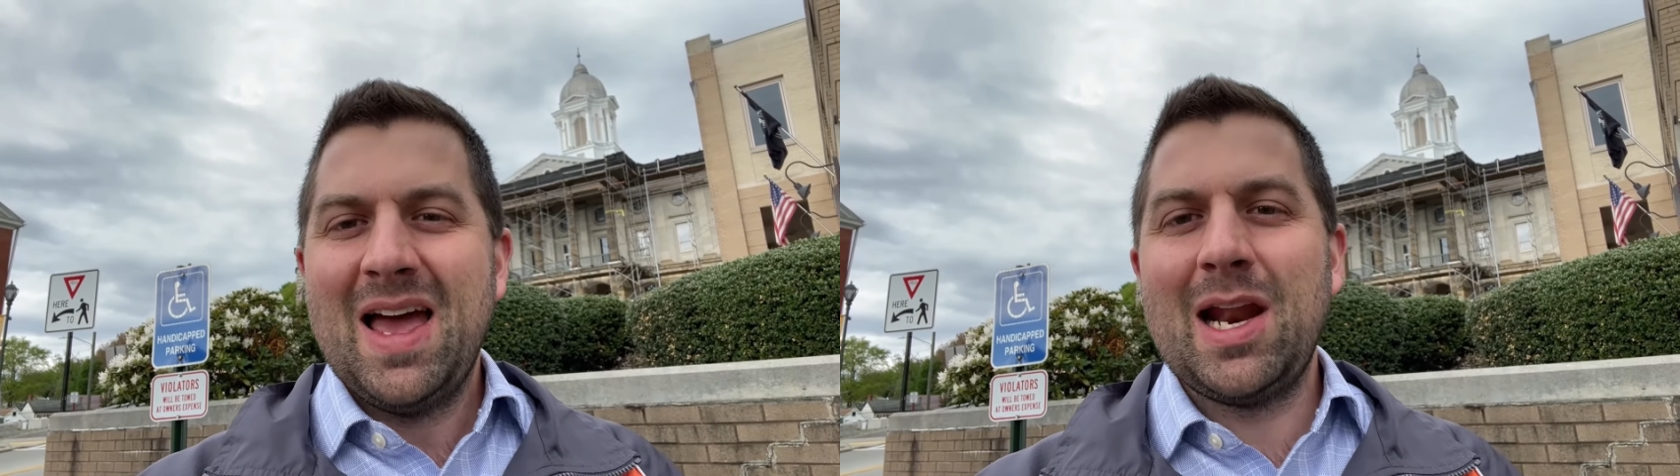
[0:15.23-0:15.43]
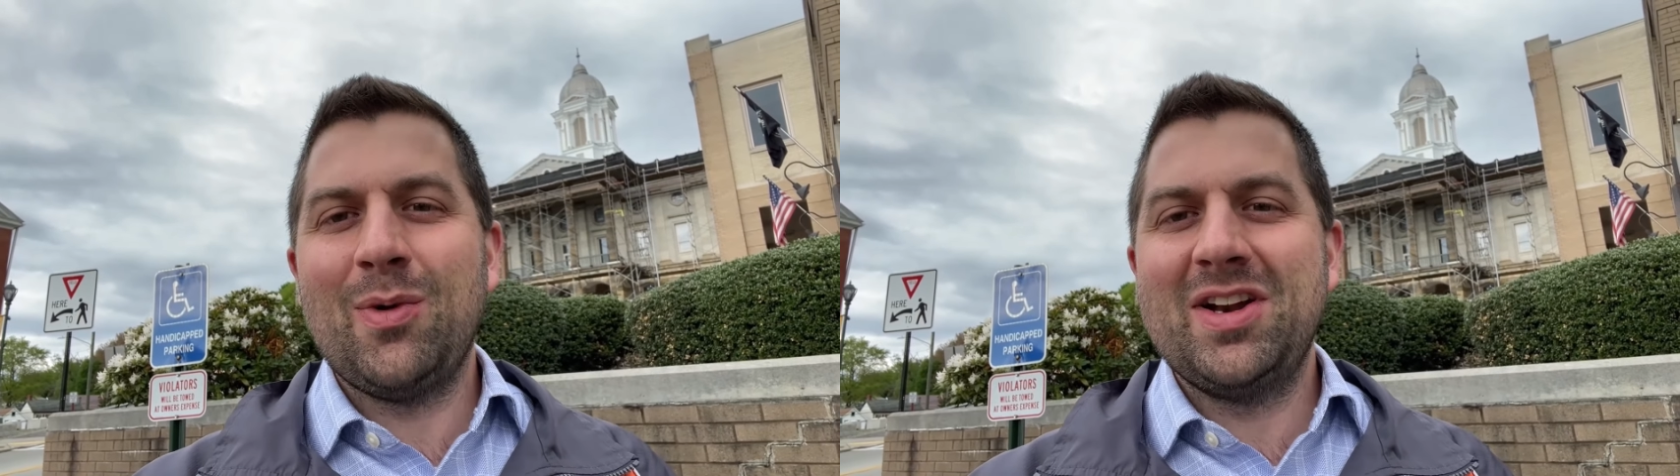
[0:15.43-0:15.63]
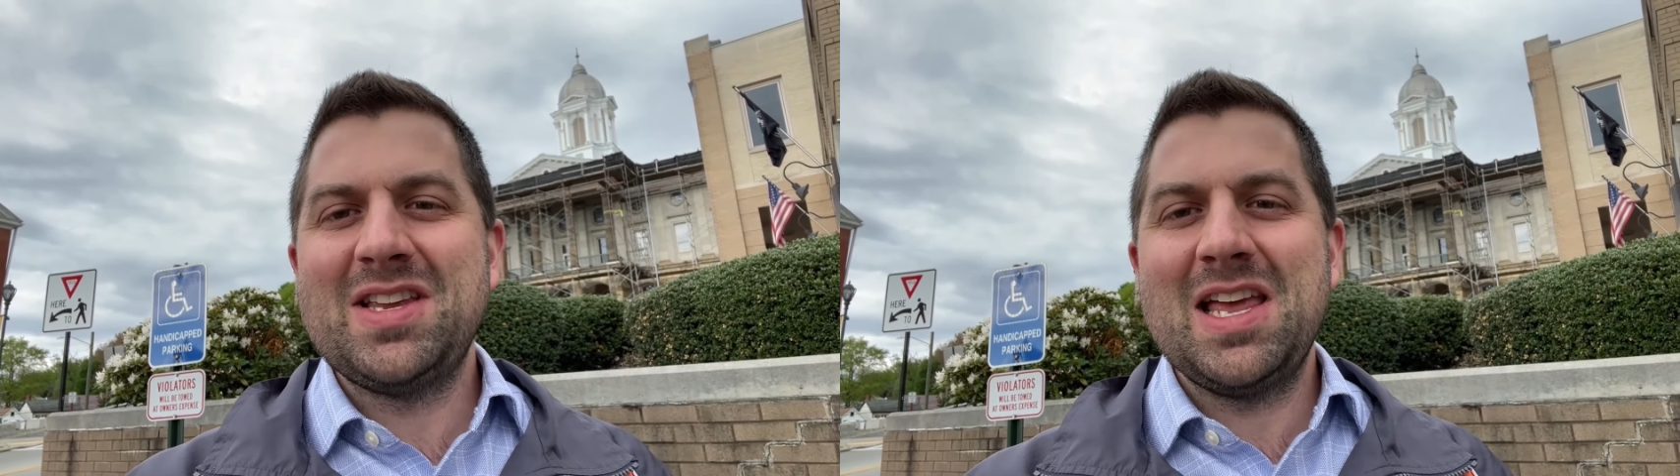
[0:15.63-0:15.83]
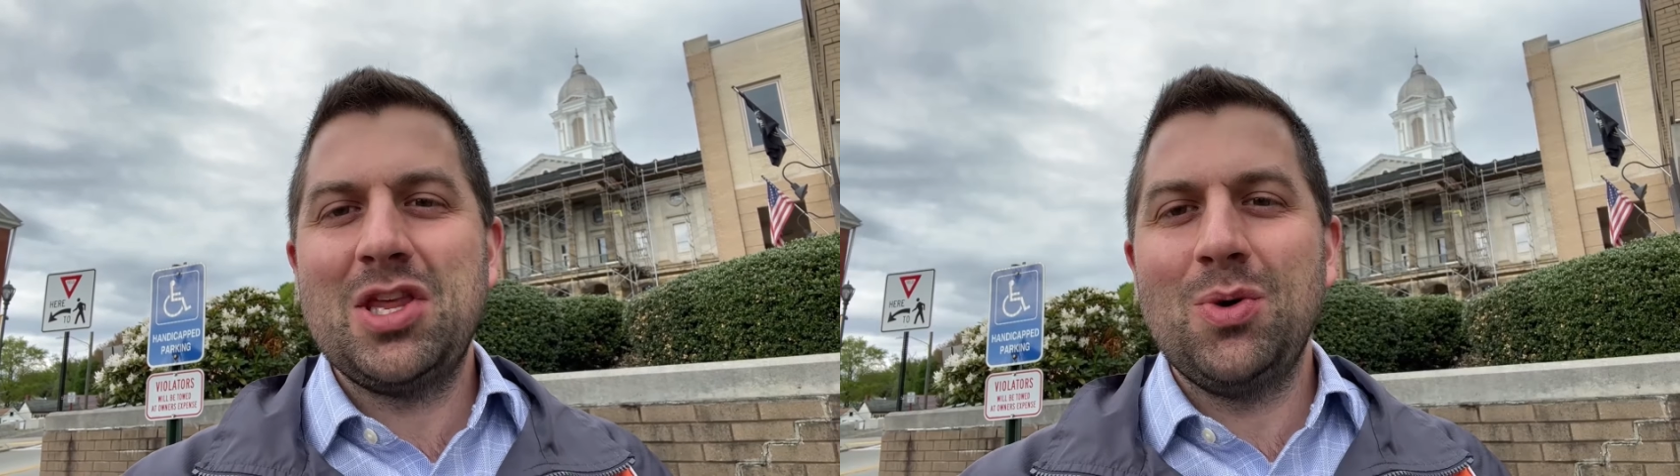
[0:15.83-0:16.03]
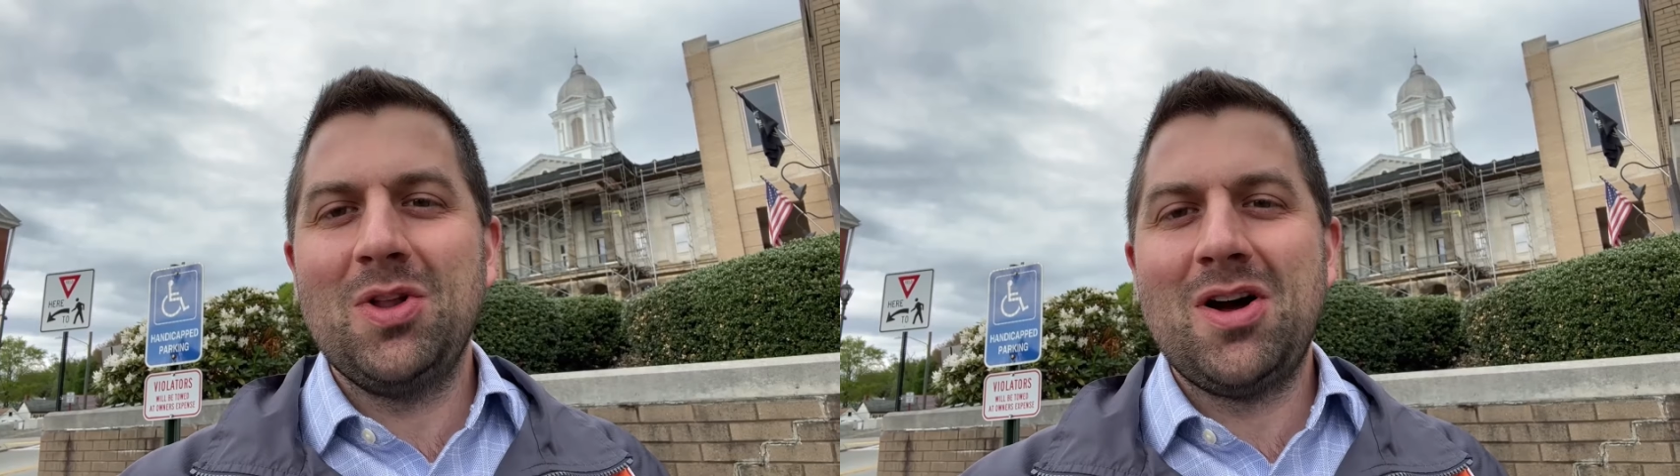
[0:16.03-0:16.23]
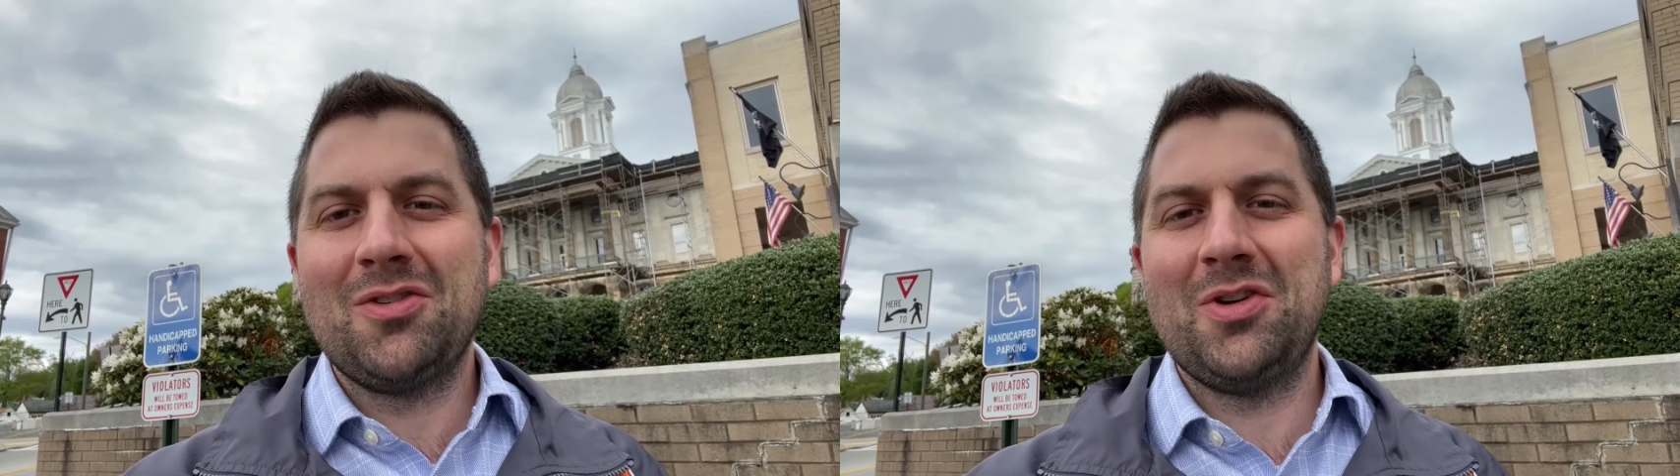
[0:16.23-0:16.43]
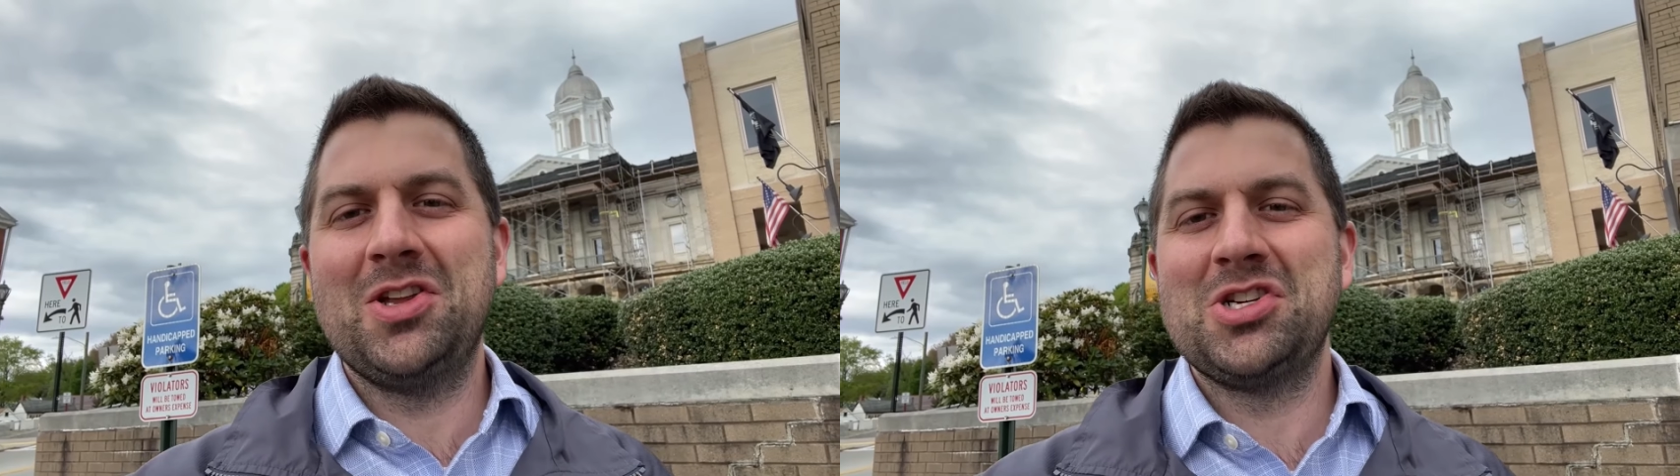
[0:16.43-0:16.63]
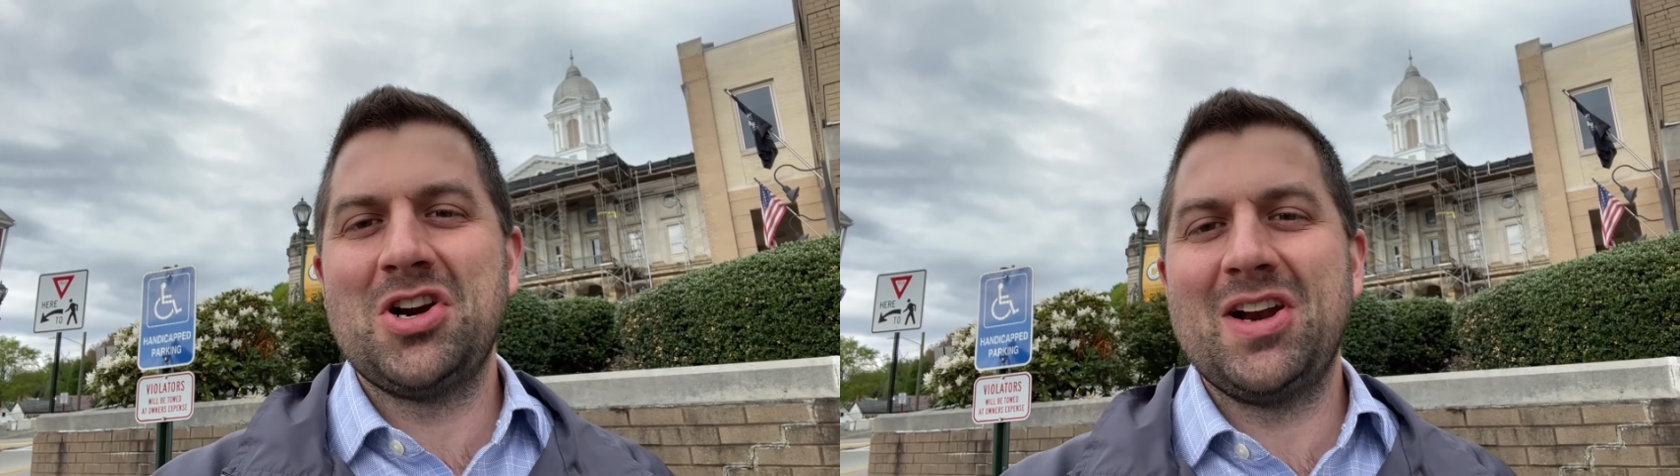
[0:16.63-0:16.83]
and I want to take you along for
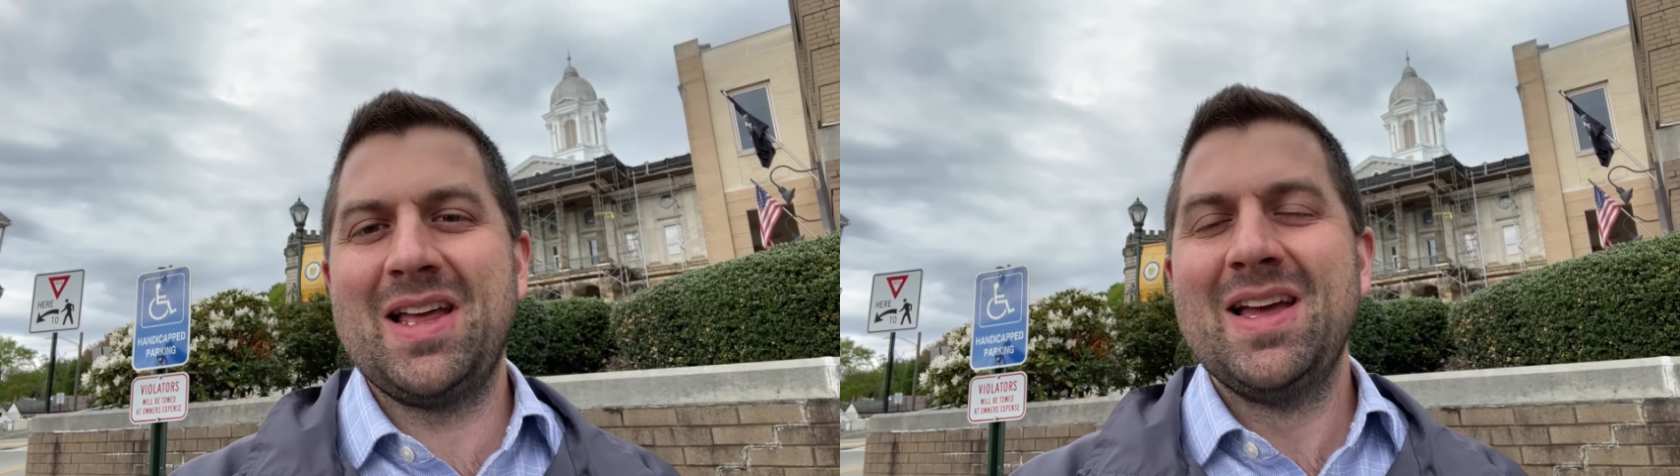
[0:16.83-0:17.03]
the journey.